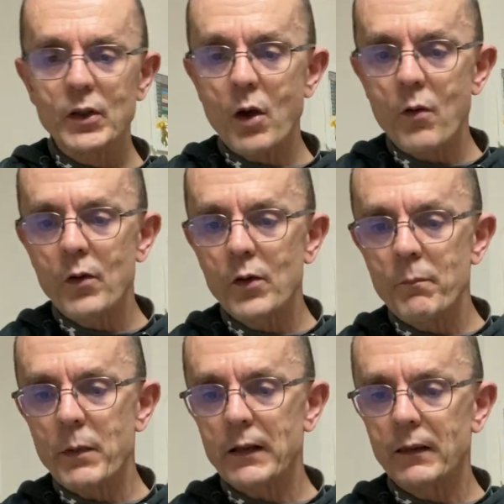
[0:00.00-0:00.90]

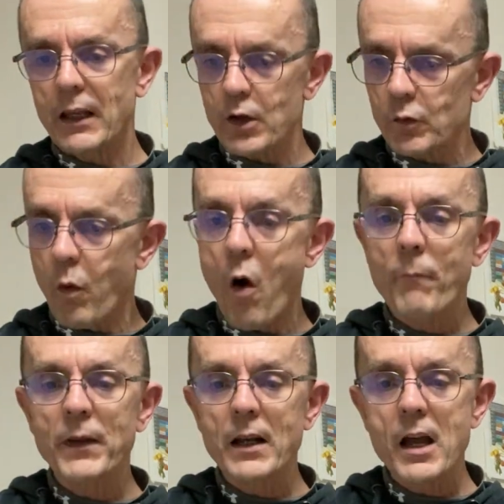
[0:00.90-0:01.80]
slower, but there's
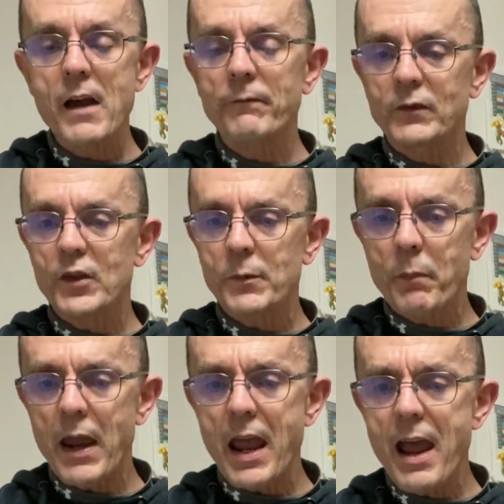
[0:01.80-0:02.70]
warmth enough to
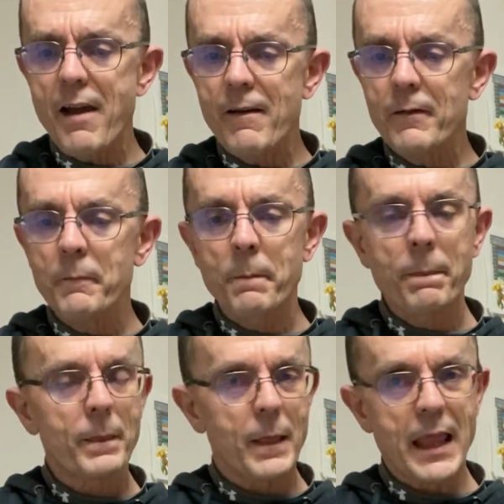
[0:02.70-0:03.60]
spare.
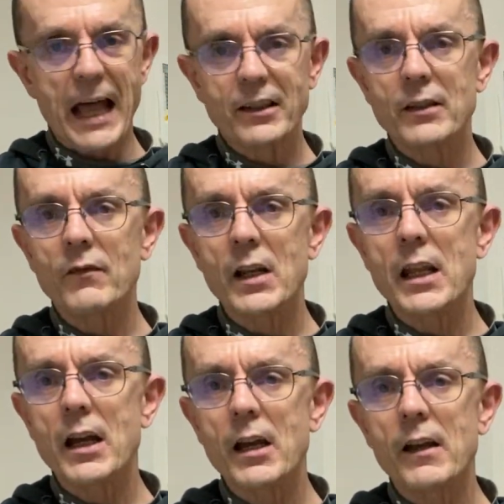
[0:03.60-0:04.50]
Lots of
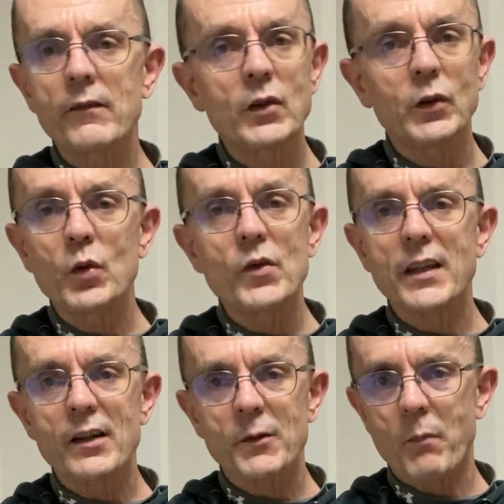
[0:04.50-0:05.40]
loves lose
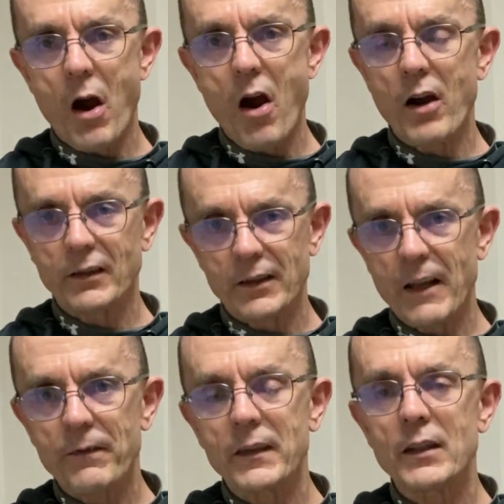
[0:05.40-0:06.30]
their spark, and
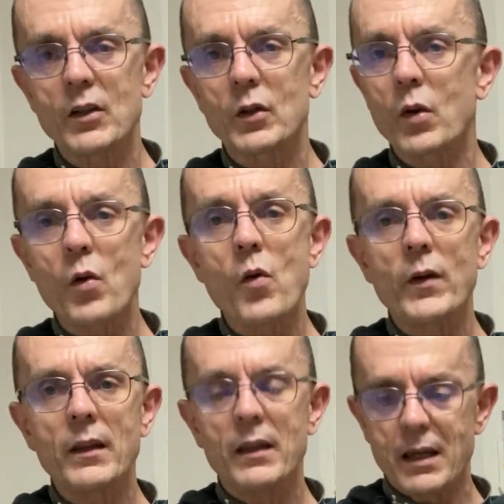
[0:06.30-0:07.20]
nothing's
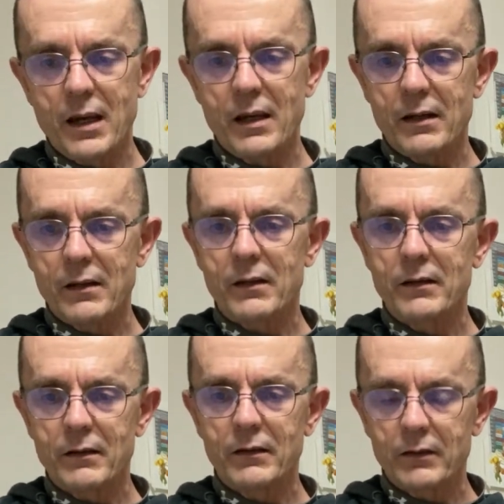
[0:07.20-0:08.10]
glowing
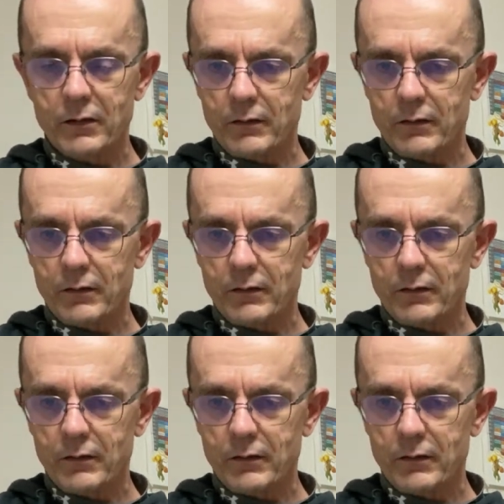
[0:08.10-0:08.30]
there.